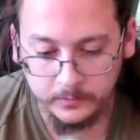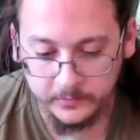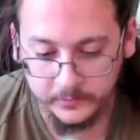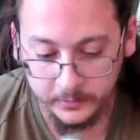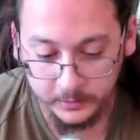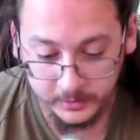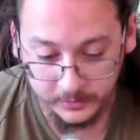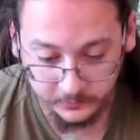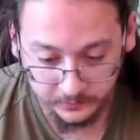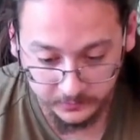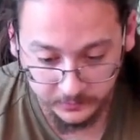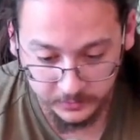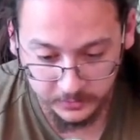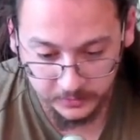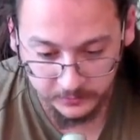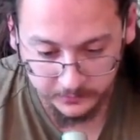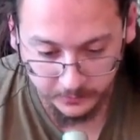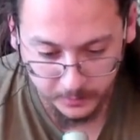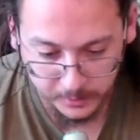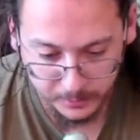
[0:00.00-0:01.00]
So you can see
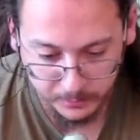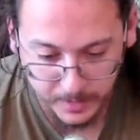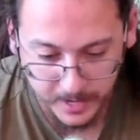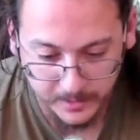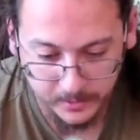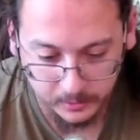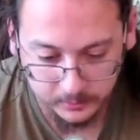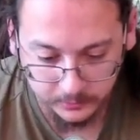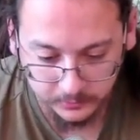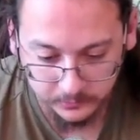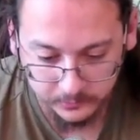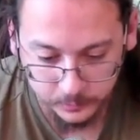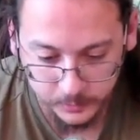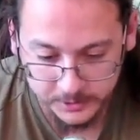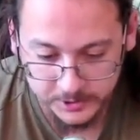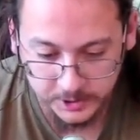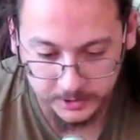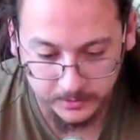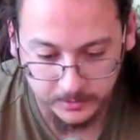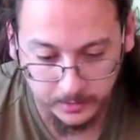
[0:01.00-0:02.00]
it's automatically
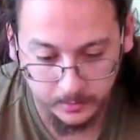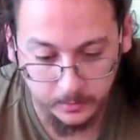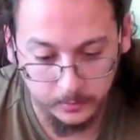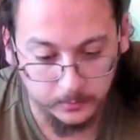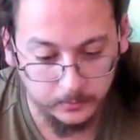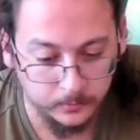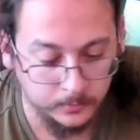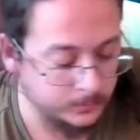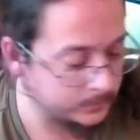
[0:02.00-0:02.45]
switching now.